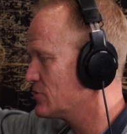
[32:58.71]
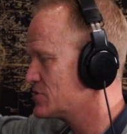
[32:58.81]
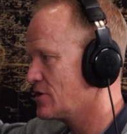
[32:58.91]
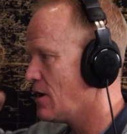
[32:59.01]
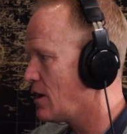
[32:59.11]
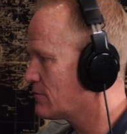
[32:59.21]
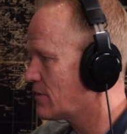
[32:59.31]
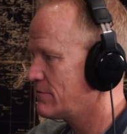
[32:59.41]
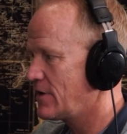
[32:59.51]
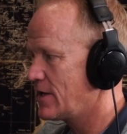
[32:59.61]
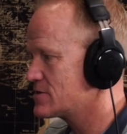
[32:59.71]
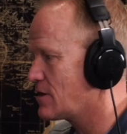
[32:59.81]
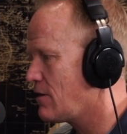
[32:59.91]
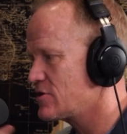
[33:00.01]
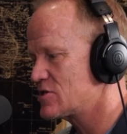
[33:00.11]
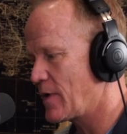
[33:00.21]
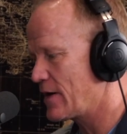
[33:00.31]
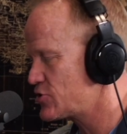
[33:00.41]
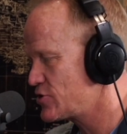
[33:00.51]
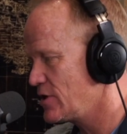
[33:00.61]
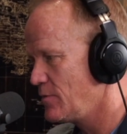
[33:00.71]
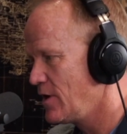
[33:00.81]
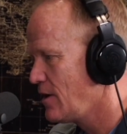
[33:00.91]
You'll see all of our events, all the sponsorship,